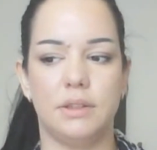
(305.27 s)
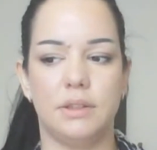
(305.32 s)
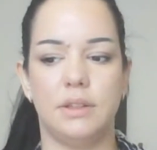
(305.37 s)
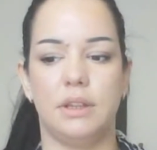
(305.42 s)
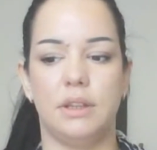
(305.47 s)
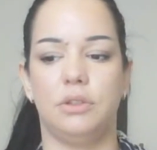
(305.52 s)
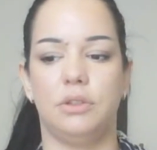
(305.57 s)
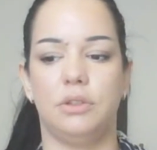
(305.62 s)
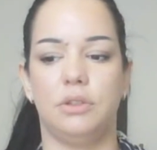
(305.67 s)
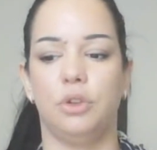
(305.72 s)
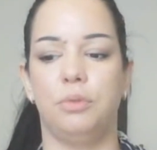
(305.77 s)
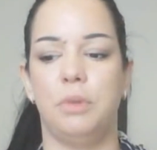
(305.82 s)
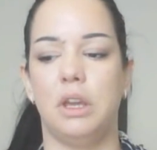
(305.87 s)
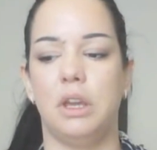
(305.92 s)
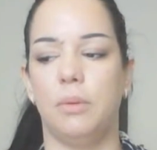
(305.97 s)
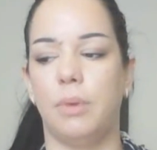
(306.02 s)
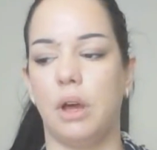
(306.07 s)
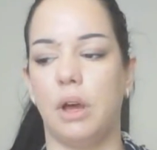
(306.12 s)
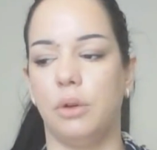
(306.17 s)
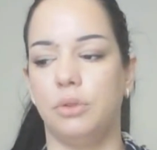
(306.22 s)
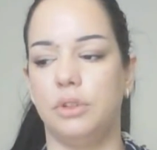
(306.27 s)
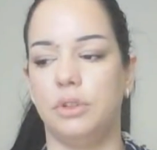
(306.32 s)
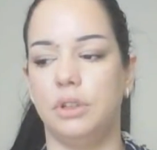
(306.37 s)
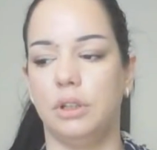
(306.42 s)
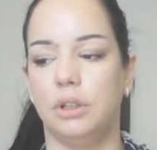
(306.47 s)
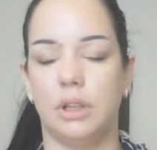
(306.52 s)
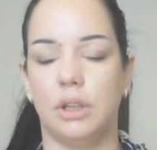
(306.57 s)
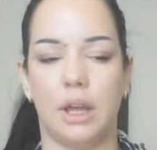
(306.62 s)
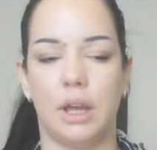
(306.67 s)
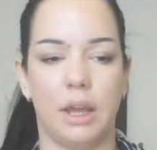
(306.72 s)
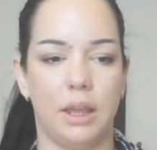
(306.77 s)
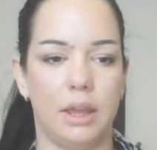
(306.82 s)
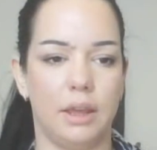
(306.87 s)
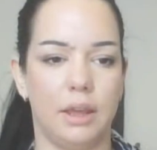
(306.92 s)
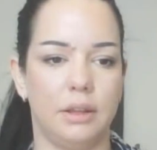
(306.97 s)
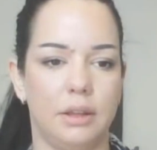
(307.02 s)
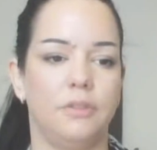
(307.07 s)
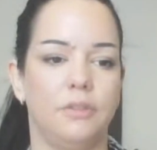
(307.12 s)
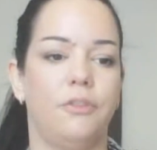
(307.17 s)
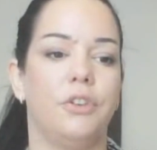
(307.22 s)
They told me about the
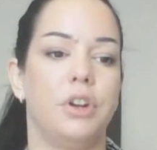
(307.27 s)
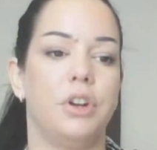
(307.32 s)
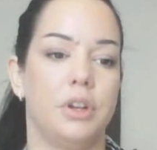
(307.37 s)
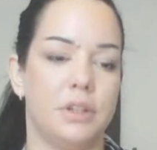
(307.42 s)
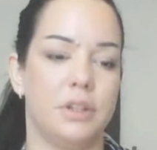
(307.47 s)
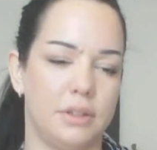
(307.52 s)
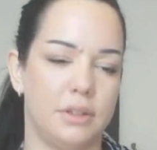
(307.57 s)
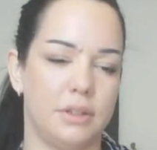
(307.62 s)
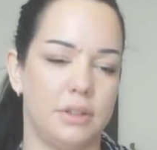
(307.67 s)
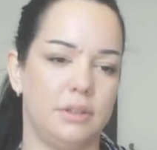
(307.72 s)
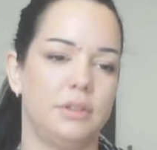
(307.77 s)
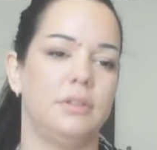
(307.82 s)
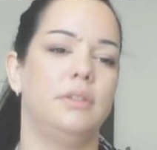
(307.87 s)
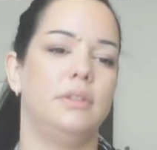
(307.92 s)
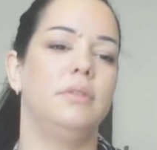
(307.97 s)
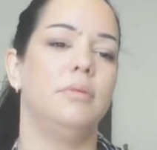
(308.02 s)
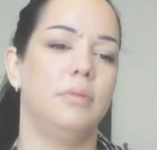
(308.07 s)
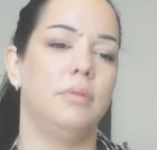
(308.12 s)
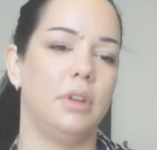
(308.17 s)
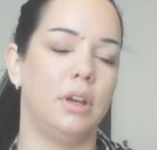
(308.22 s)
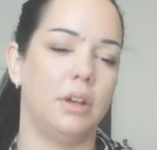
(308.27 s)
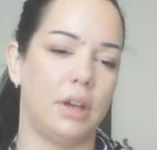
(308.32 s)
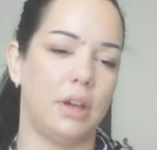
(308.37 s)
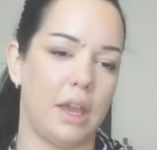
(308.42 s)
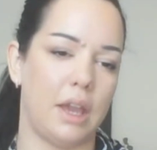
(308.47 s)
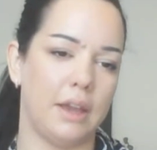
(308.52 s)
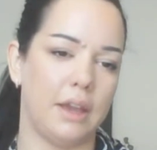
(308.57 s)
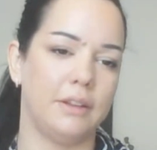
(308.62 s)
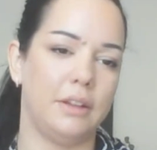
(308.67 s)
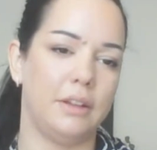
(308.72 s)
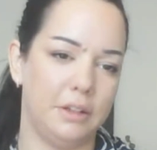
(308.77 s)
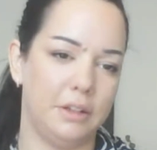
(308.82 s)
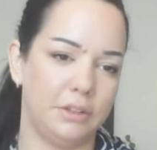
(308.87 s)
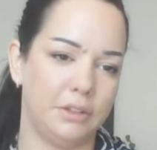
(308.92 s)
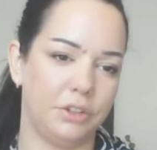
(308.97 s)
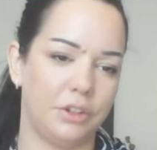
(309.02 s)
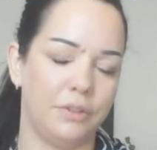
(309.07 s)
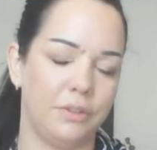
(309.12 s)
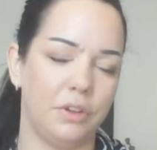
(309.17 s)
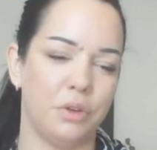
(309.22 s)
client first. I had an
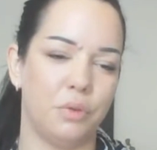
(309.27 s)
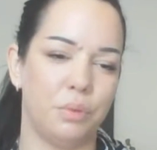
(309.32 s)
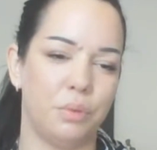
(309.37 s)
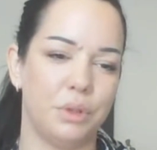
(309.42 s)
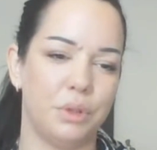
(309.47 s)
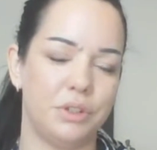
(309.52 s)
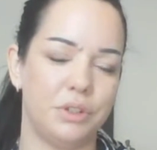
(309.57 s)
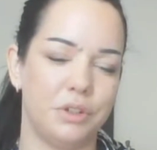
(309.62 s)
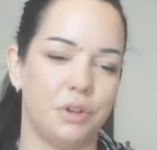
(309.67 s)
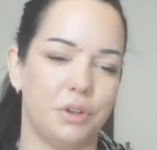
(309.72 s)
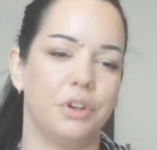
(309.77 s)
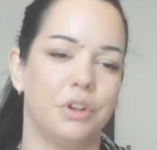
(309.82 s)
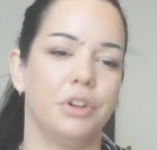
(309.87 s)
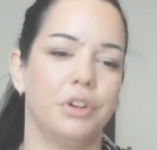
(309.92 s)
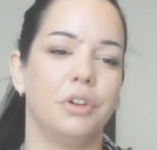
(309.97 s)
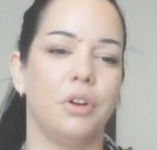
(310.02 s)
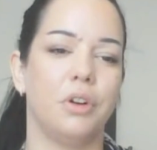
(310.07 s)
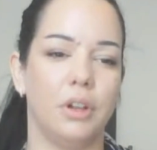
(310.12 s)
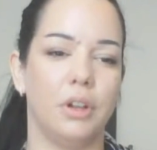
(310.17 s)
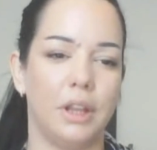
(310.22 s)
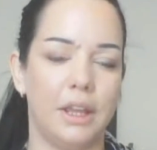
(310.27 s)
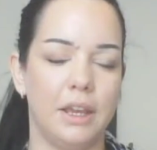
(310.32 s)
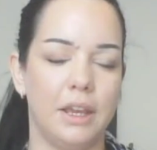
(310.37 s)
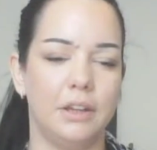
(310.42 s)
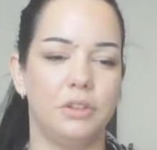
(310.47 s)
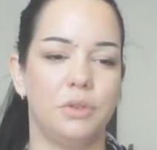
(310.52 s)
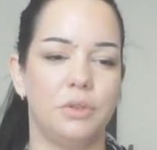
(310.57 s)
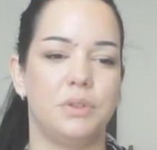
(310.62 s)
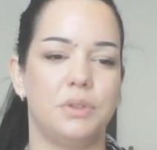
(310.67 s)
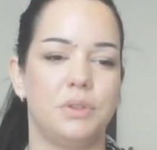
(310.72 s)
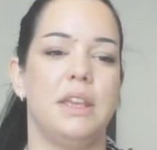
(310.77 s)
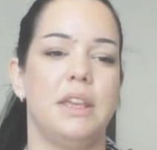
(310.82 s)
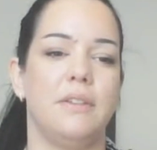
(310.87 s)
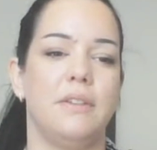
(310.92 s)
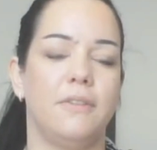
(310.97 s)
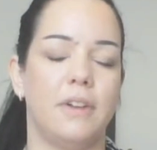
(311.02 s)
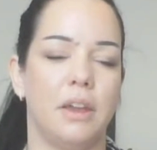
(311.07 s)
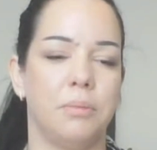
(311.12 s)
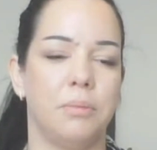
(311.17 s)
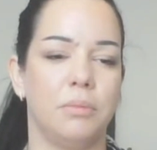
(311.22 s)
interview with your colleague to see if
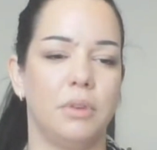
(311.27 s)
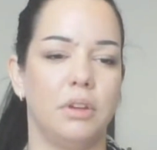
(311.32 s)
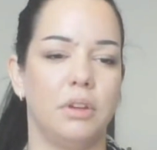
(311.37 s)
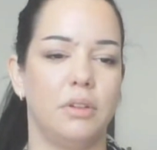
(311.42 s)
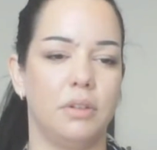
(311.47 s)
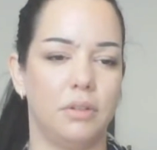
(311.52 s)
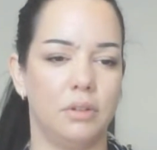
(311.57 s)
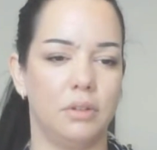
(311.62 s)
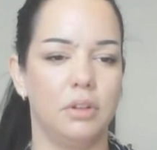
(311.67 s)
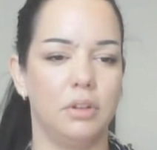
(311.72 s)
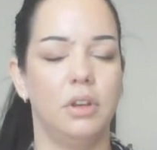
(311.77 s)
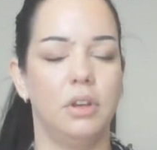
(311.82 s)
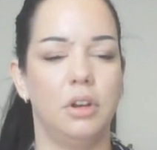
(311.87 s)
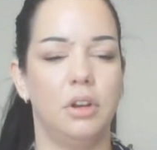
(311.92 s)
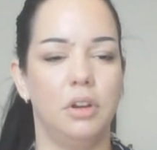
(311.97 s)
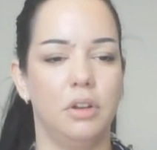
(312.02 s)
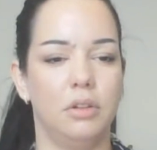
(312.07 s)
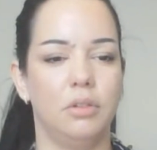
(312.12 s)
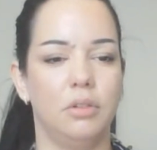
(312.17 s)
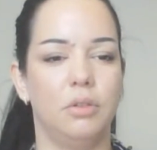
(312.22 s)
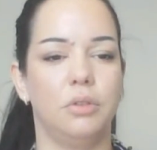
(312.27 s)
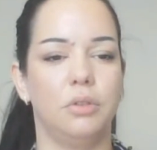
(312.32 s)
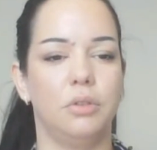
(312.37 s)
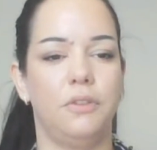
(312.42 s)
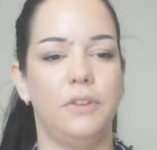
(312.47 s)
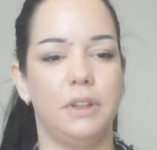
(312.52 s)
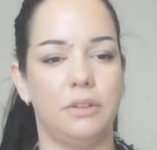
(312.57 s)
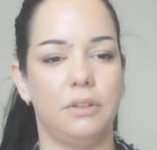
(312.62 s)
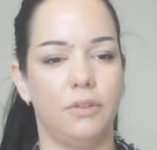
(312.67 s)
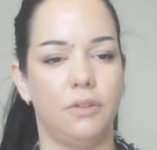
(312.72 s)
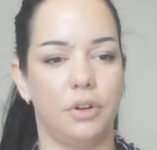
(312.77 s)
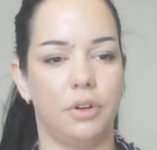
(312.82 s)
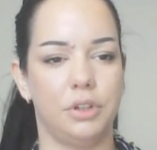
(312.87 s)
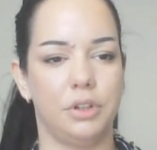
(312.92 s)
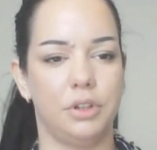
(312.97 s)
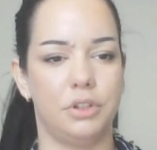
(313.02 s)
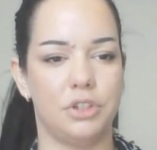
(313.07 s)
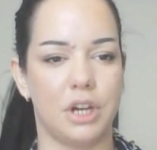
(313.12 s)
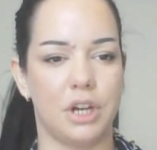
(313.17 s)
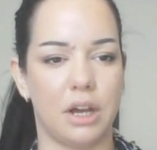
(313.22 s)
I'm a good fit for
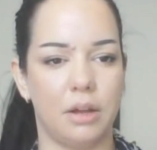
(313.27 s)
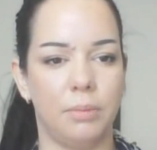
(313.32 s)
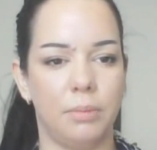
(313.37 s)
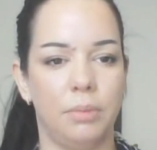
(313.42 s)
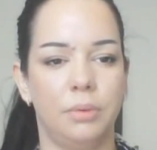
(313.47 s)
the job.